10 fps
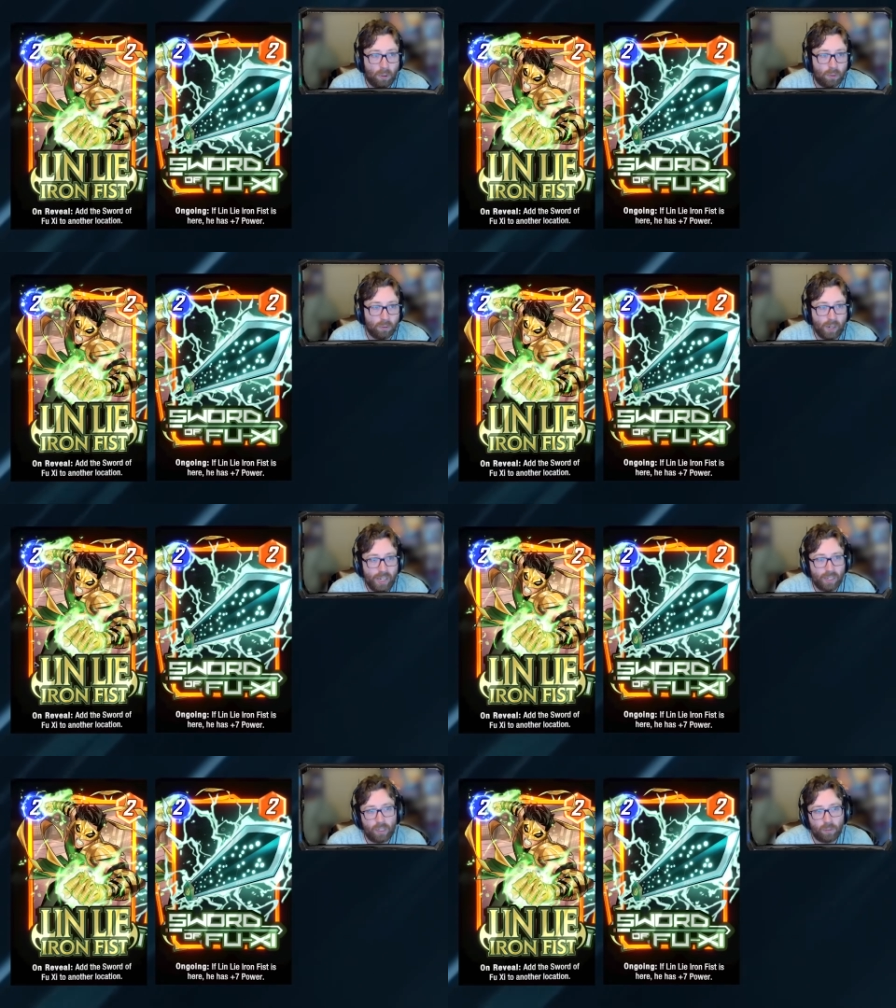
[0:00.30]

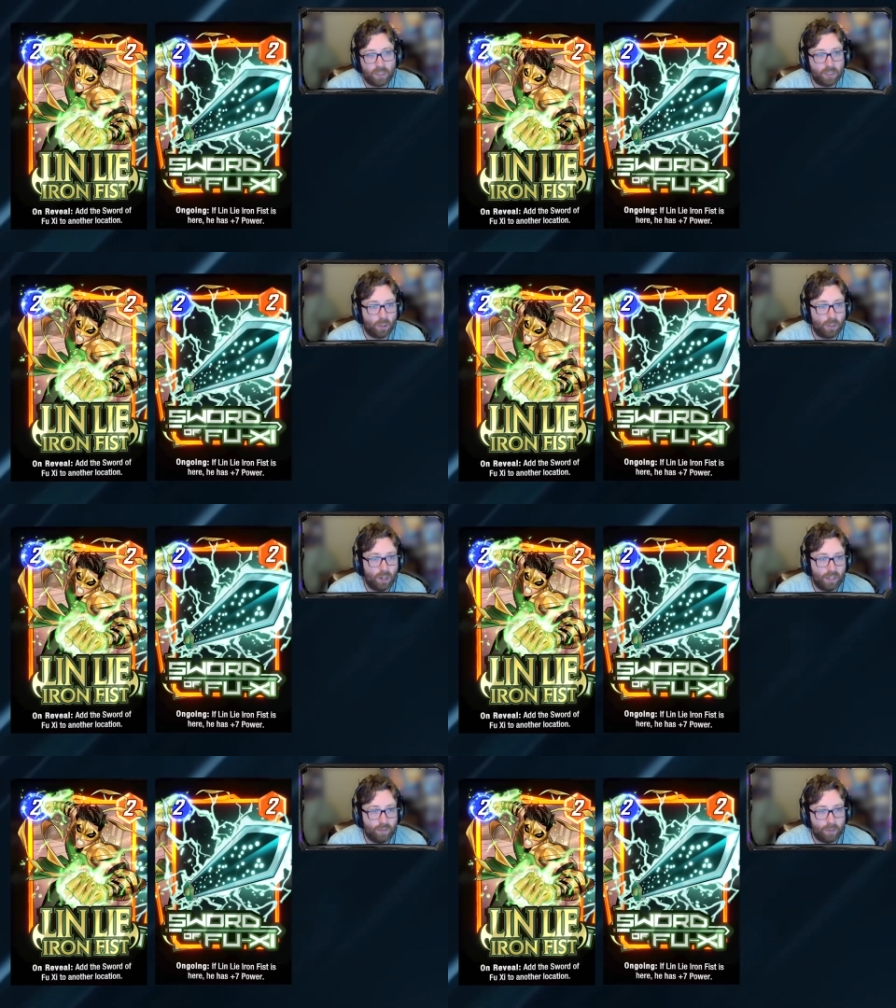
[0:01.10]
Alright, what's going
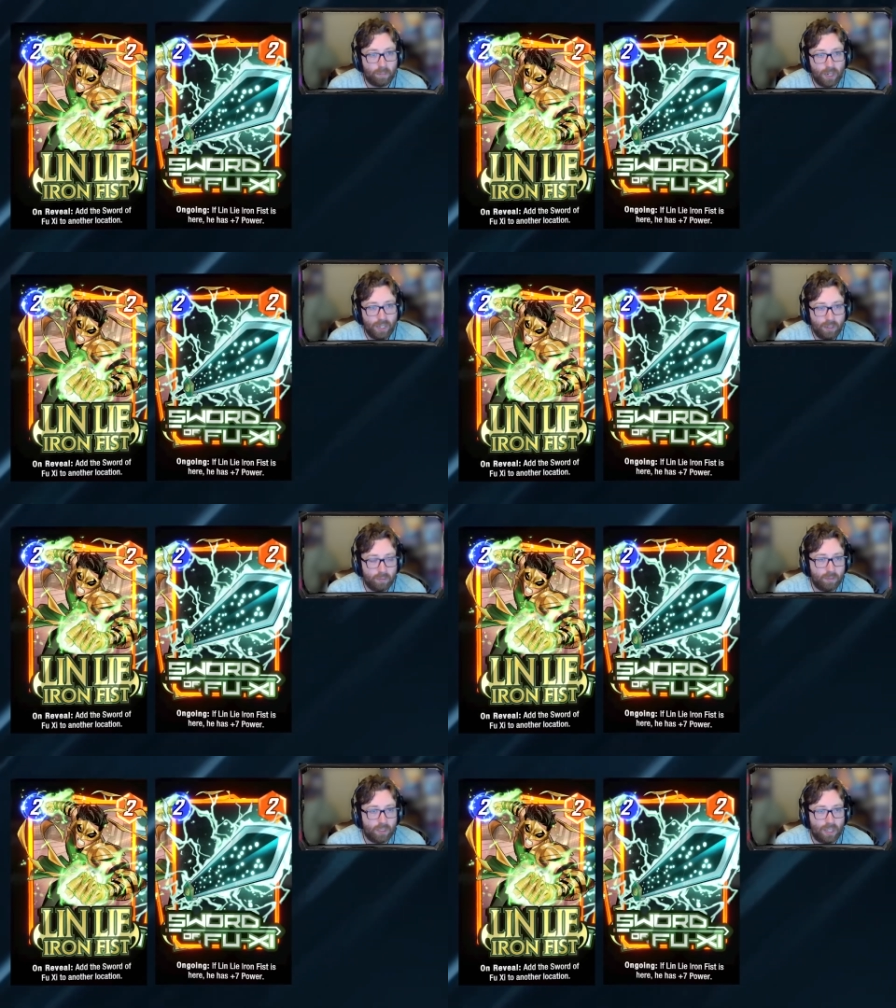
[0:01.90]
on everybody?
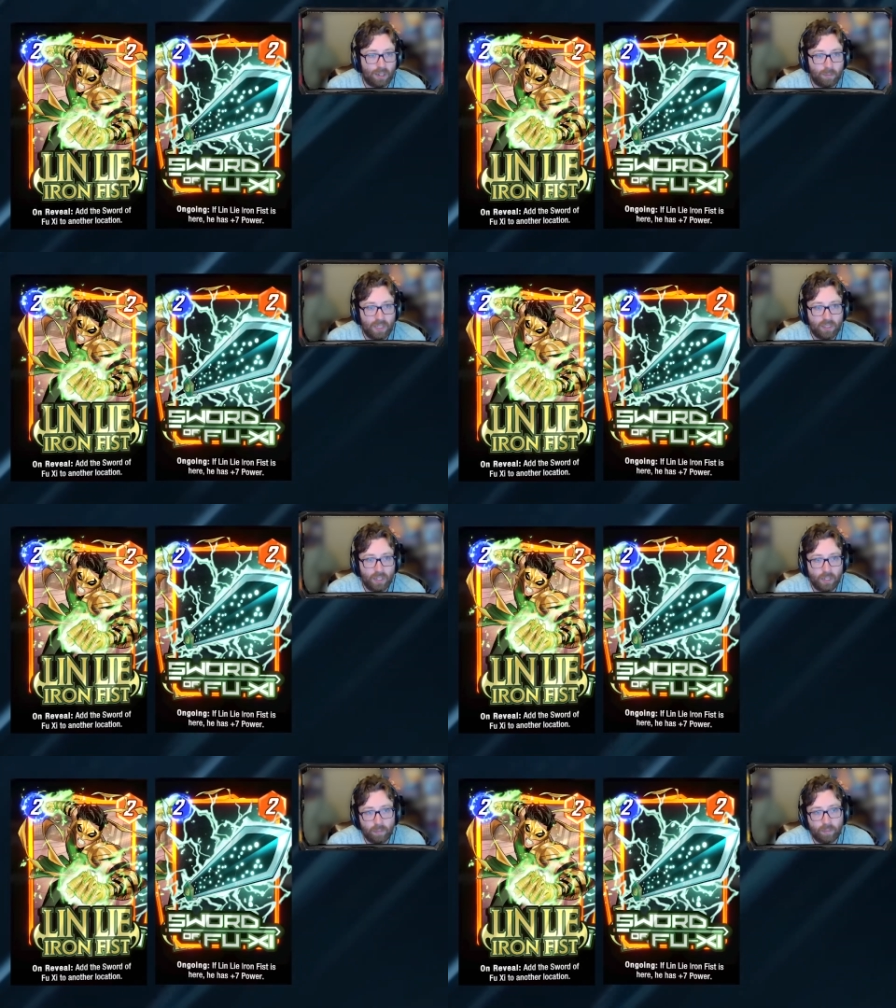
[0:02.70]
Zombies
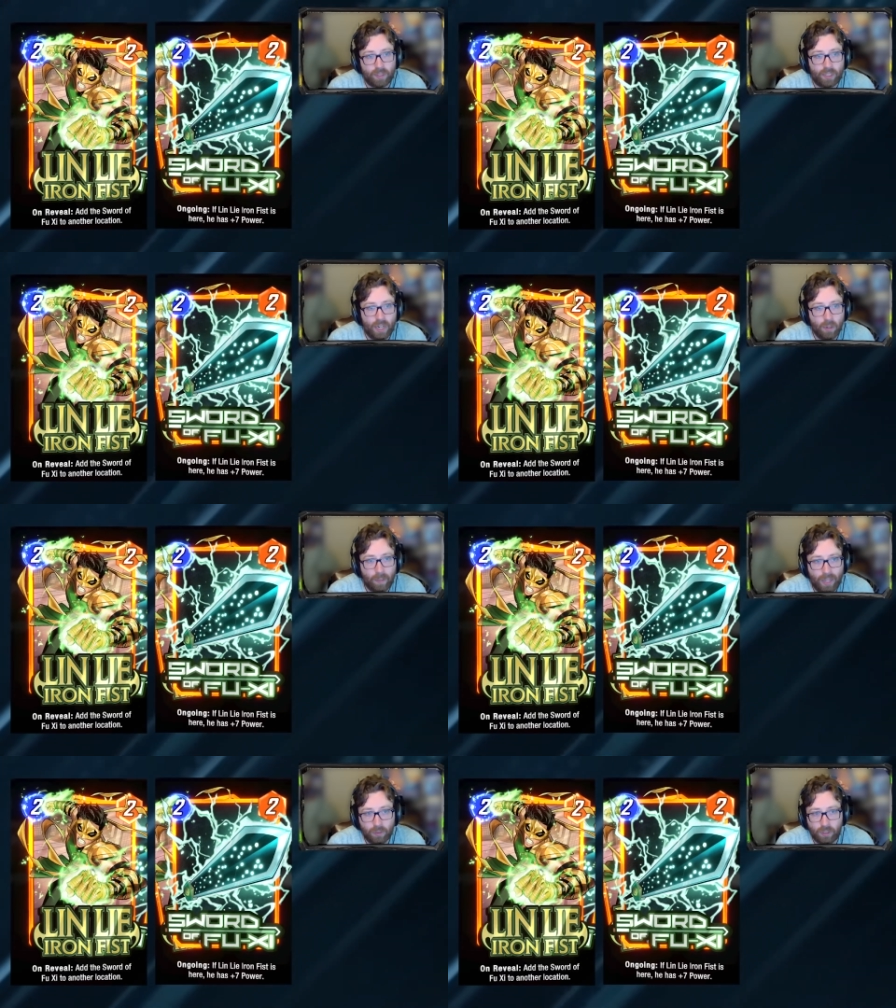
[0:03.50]
here, and today we're
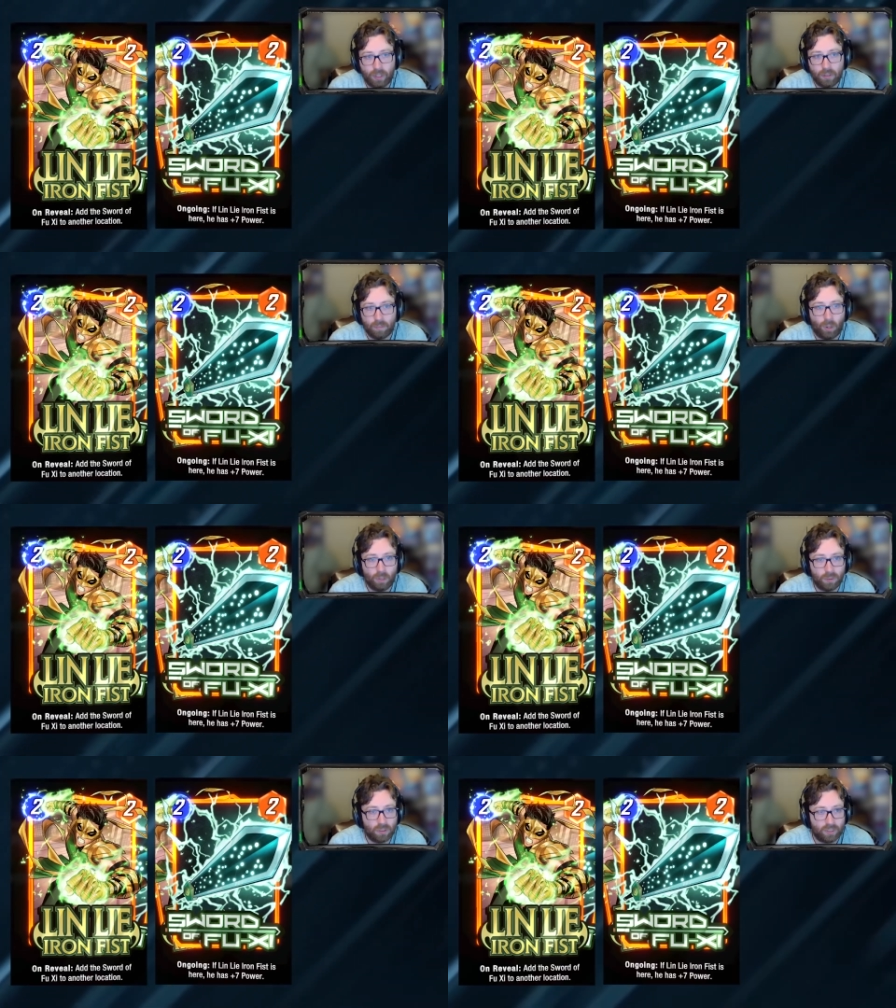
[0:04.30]
back with another
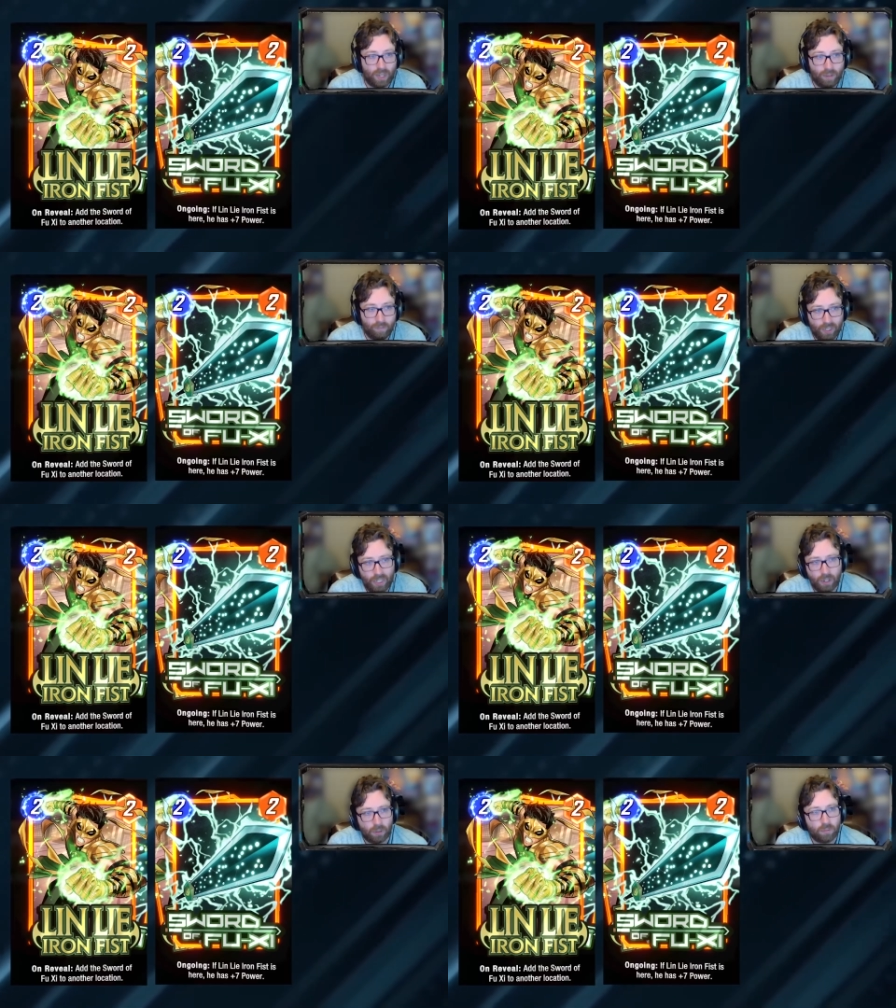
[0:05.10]
Marvel Snap
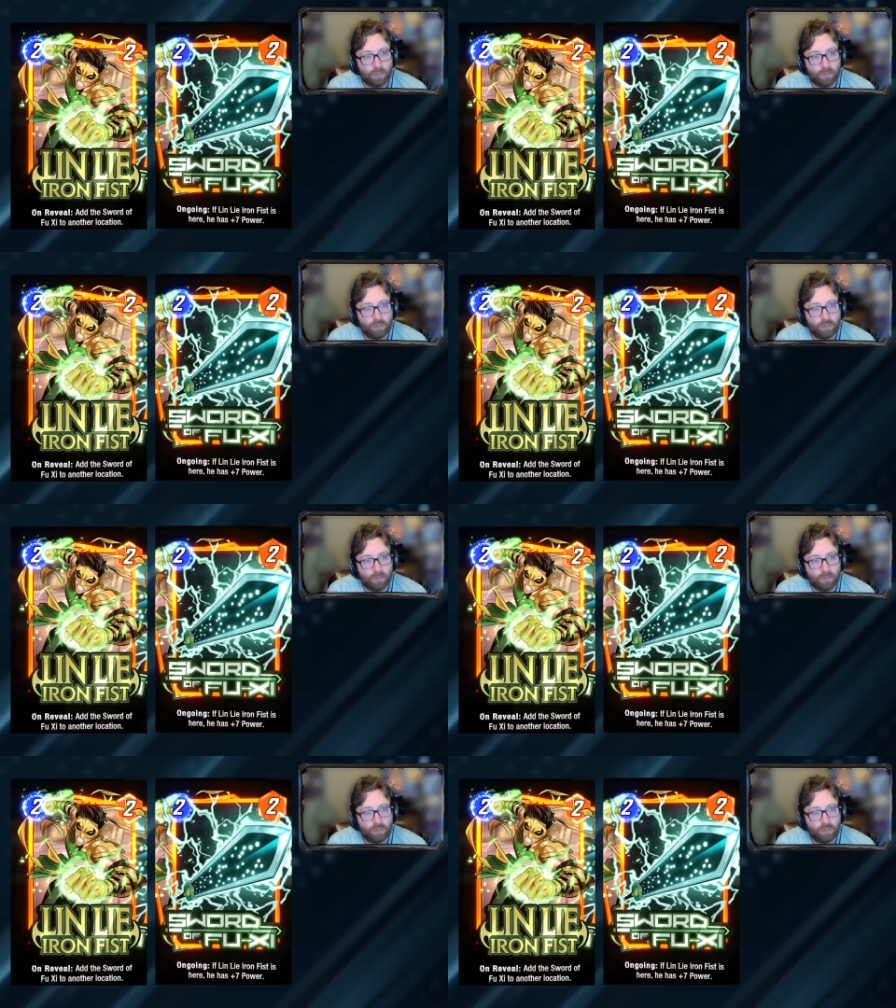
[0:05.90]
video.